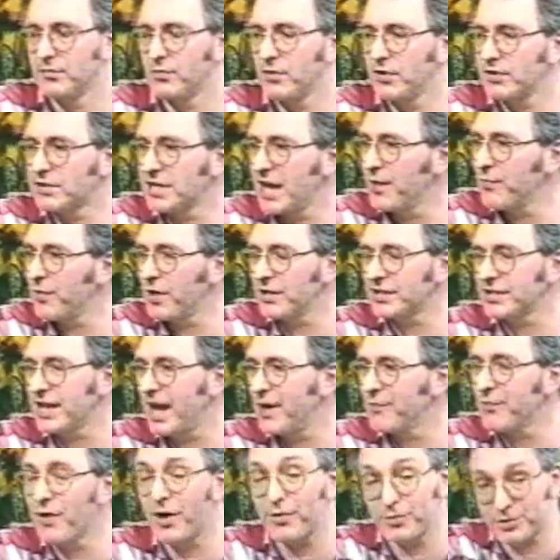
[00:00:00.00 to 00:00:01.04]
What's that? What's
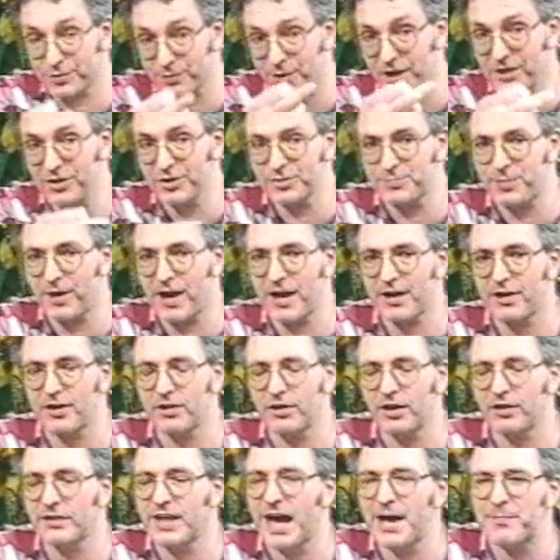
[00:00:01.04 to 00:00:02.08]
that? What was the one you was playing
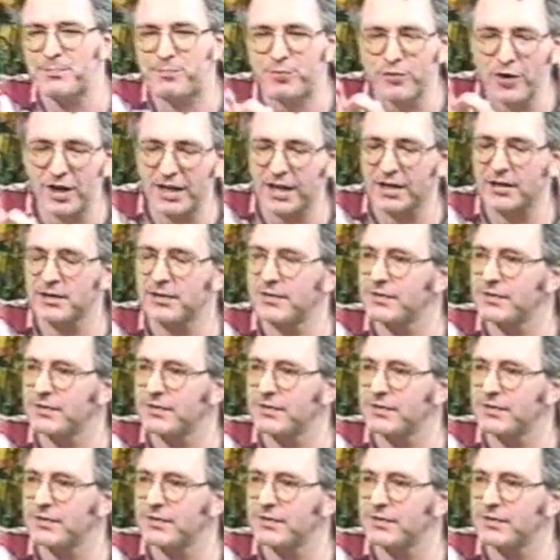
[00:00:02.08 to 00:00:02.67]
earlier? That oh, brilliant.